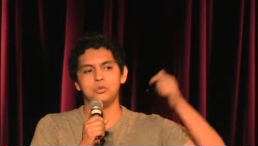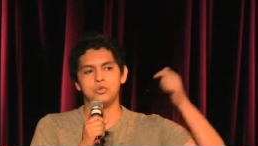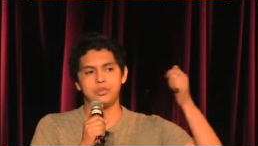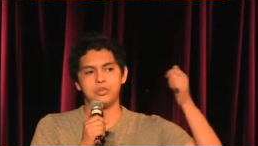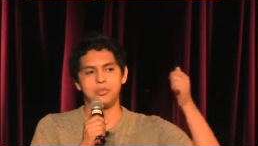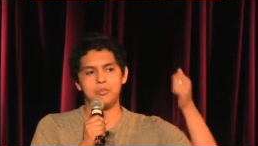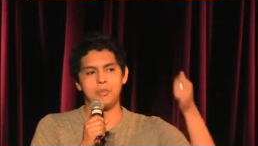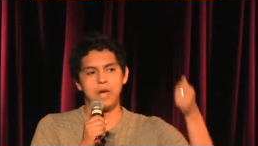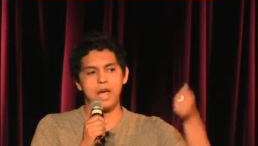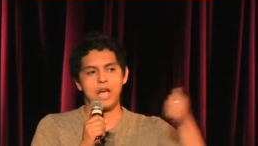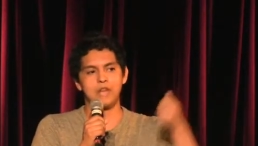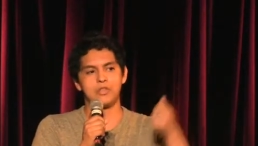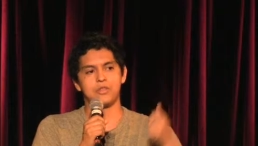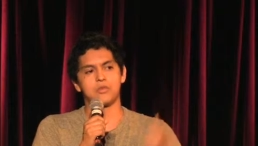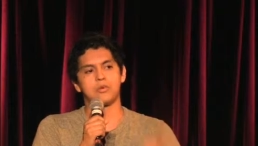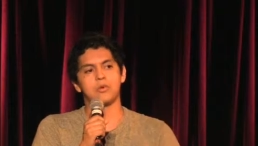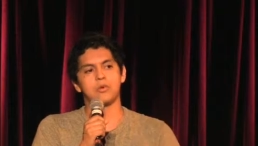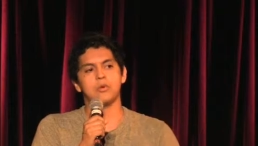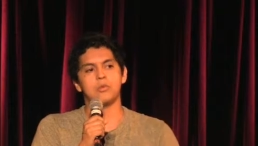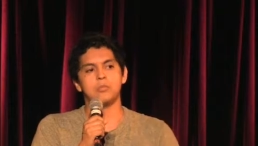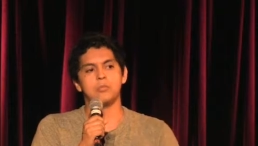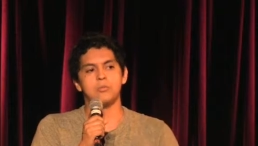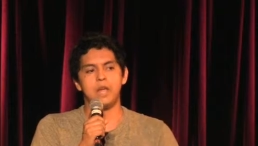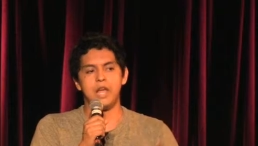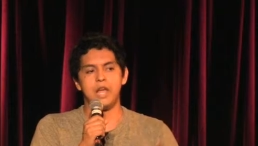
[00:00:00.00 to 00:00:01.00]
the
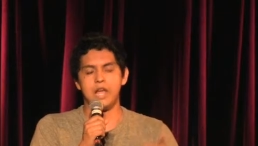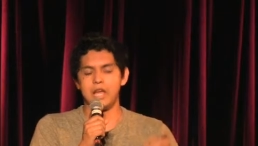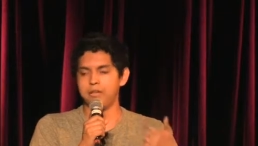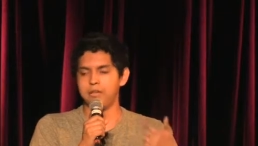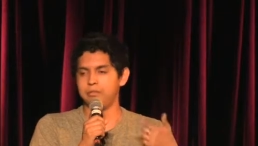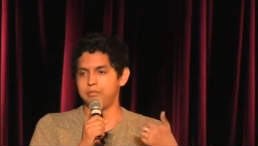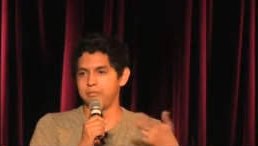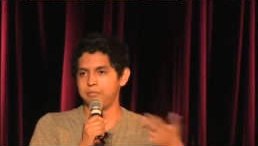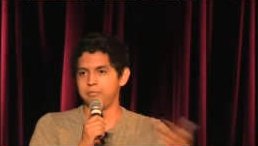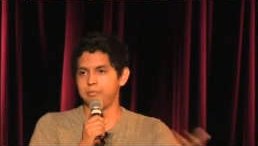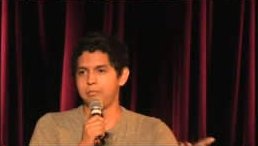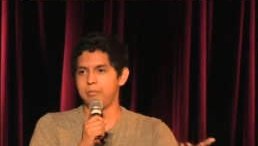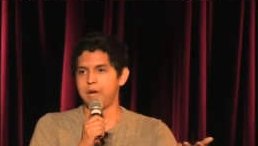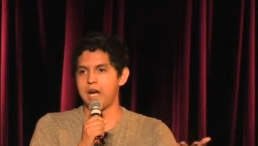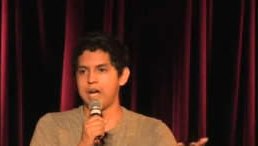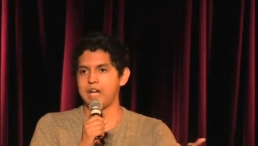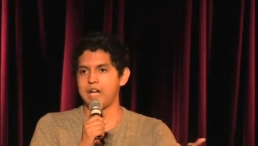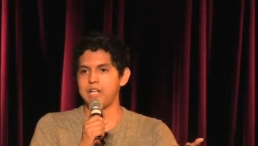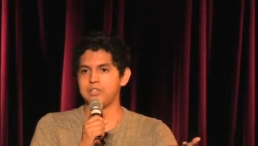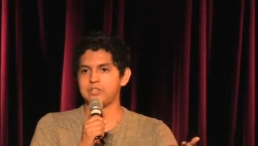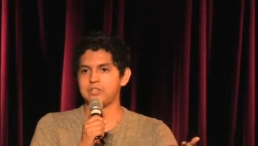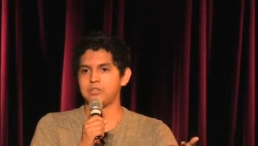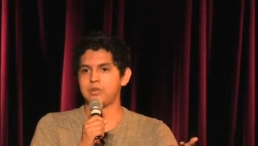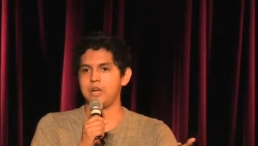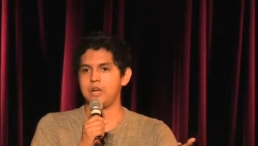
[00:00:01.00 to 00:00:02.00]
bathroom and
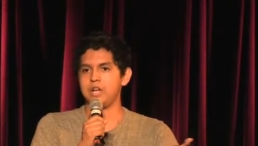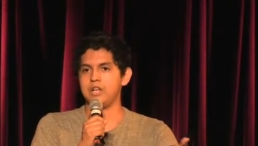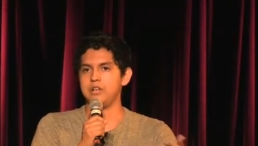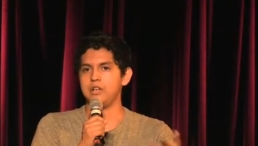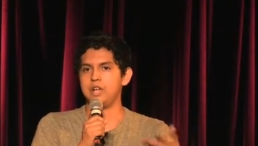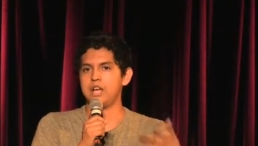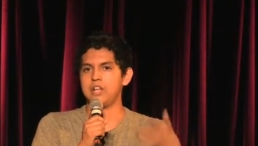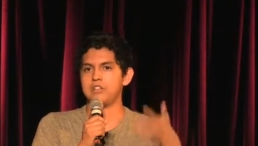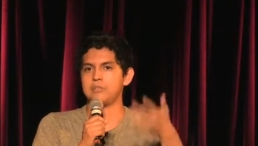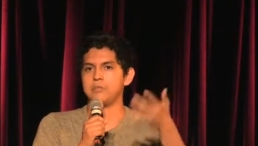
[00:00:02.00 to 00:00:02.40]
potty train.